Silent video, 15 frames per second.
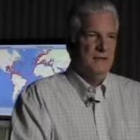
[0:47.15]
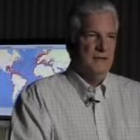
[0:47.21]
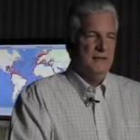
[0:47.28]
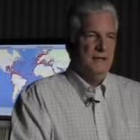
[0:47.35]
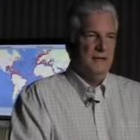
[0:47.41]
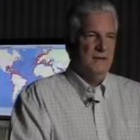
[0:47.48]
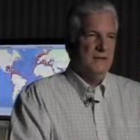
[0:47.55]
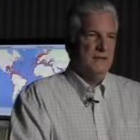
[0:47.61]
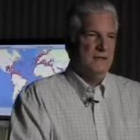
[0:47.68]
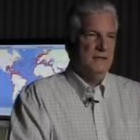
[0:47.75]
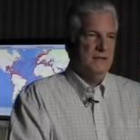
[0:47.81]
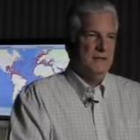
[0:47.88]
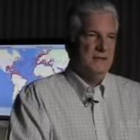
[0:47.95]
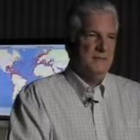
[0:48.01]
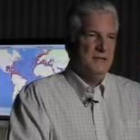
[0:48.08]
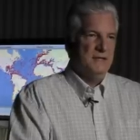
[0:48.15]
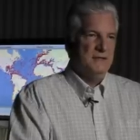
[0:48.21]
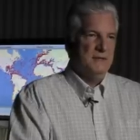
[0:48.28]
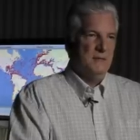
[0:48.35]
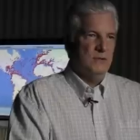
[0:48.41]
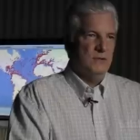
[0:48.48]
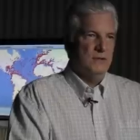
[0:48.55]
Now it's
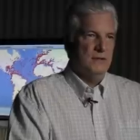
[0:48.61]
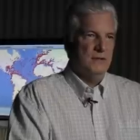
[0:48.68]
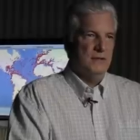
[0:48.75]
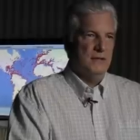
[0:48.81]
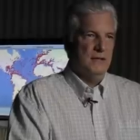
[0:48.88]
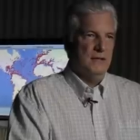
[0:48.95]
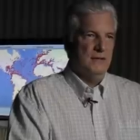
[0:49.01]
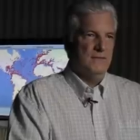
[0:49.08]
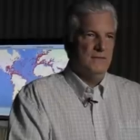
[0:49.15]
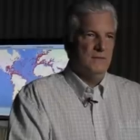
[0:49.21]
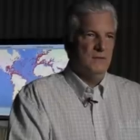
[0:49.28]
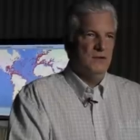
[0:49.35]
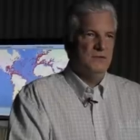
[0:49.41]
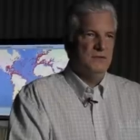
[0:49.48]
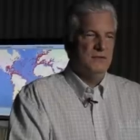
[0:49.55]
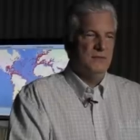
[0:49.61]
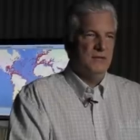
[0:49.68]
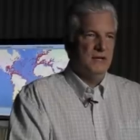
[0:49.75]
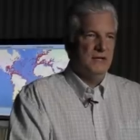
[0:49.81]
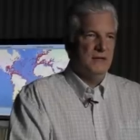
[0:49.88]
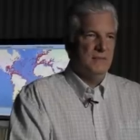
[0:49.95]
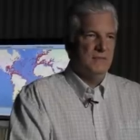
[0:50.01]
indispensable, and most
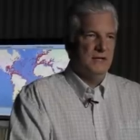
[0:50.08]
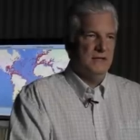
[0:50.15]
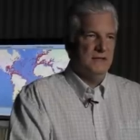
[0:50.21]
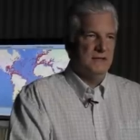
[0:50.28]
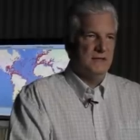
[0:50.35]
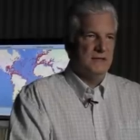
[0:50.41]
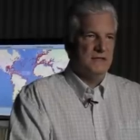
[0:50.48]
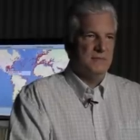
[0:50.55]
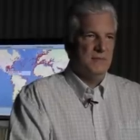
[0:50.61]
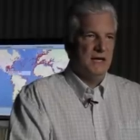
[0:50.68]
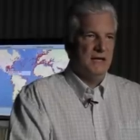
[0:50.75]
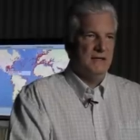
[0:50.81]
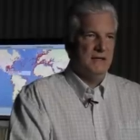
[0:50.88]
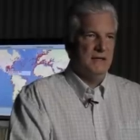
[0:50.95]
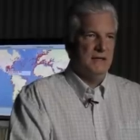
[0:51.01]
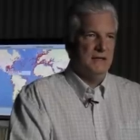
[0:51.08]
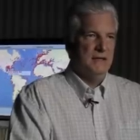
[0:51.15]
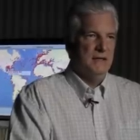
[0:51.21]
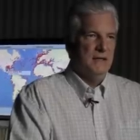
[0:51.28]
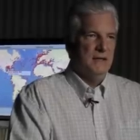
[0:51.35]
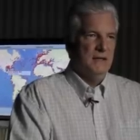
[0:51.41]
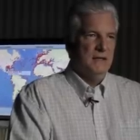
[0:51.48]
shipping companies are expanding
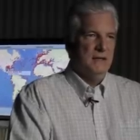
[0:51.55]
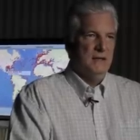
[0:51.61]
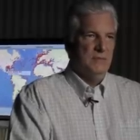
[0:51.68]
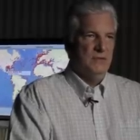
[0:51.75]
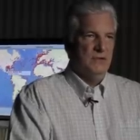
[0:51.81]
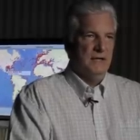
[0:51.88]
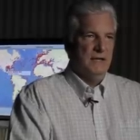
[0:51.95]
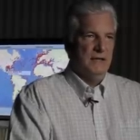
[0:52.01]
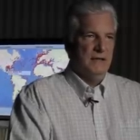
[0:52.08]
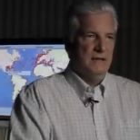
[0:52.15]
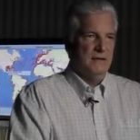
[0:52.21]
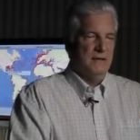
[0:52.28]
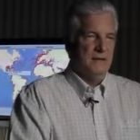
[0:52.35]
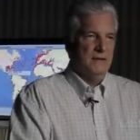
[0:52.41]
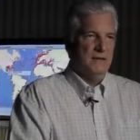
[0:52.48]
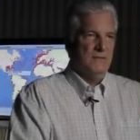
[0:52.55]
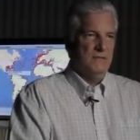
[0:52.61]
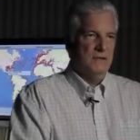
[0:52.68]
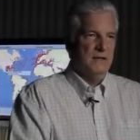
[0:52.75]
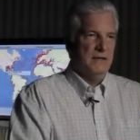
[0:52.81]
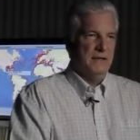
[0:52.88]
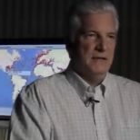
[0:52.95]
to bring
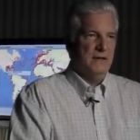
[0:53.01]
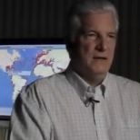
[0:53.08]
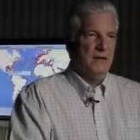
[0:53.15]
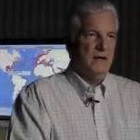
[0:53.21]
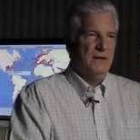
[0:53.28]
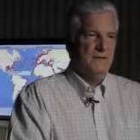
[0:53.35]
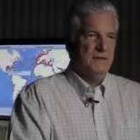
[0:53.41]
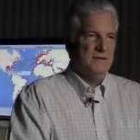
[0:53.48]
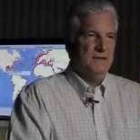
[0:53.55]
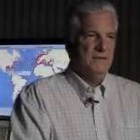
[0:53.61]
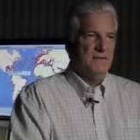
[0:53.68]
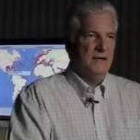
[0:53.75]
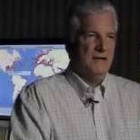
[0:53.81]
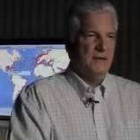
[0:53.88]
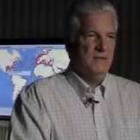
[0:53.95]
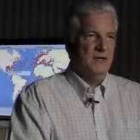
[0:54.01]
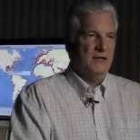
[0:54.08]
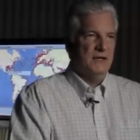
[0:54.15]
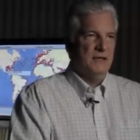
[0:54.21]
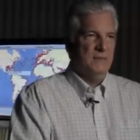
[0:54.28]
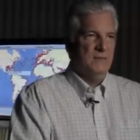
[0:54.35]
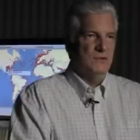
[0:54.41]
really an office environment
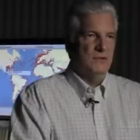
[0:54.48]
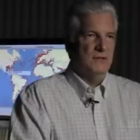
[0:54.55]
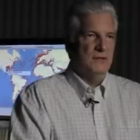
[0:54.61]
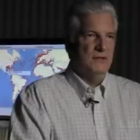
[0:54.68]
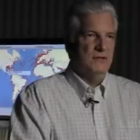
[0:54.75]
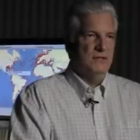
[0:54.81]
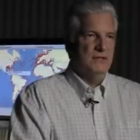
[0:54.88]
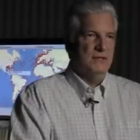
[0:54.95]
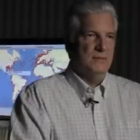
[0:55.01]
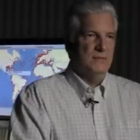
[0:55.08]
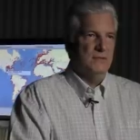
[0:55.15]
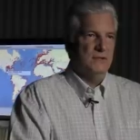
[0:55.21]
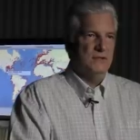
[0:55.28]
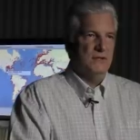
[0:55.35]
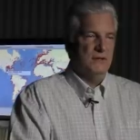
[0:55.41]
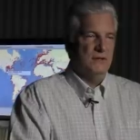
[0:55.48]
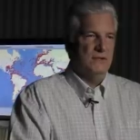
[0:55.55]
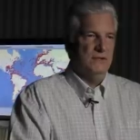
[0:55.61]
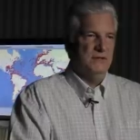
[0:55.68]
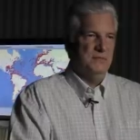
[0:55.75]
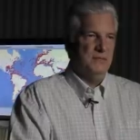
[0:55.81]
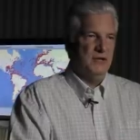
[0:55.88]
on board the ship, which
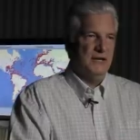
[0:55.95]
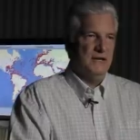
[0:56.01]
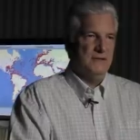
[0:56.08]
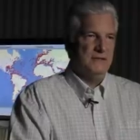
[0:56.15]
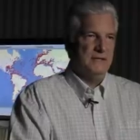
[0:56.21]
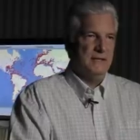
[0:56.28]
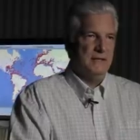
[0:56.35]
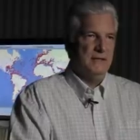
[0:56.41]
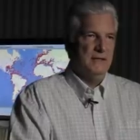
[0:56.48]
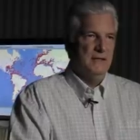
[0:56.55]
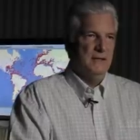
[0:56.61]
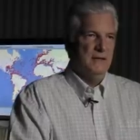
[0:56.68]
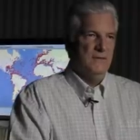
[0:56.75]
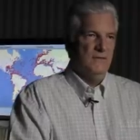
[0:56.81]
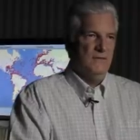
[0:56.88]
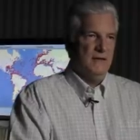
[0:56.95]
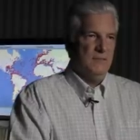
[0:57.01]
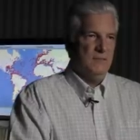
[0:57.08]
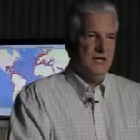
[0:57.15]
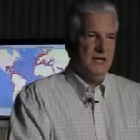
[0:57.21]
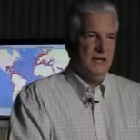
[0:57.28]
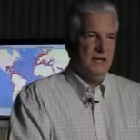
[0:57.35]
includes browsing,
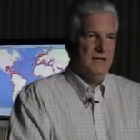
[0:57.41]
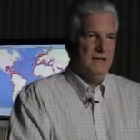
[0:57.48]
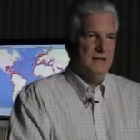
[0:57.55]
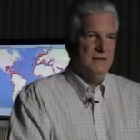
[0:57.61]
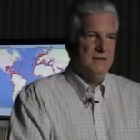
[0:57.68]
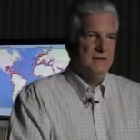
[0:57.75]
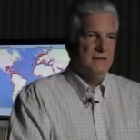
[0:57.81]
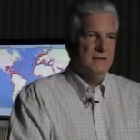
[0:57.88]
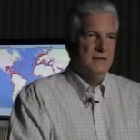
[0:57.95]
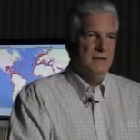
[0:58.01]
VPNs,